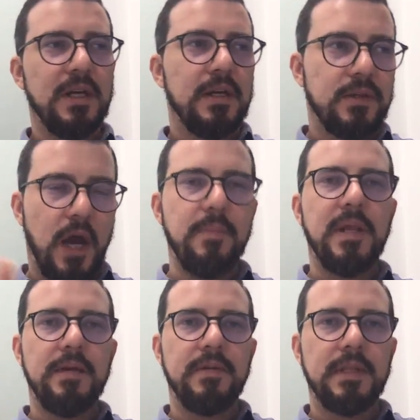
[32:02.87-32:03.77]
So I
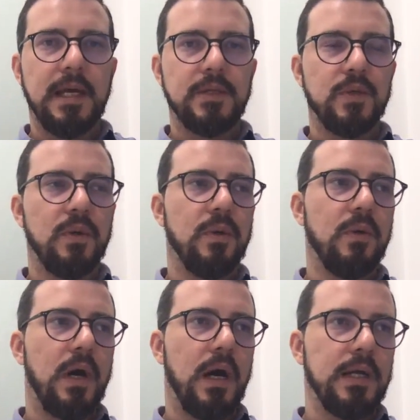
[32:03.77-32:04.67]
believe in that.
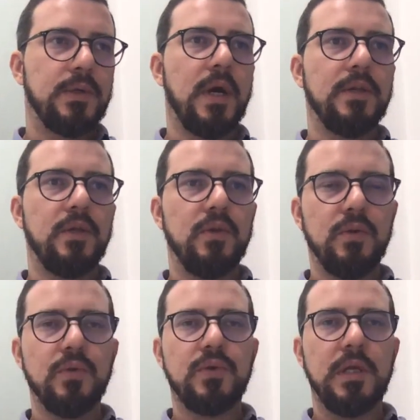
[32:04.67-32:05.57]
So I try to
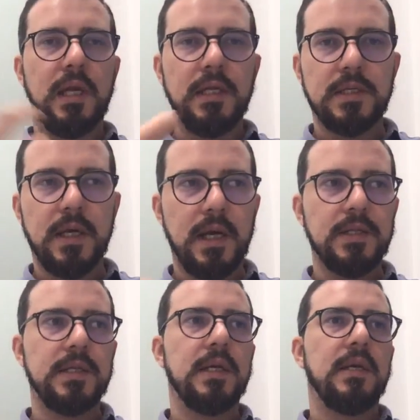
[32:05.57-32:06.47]
use the insights,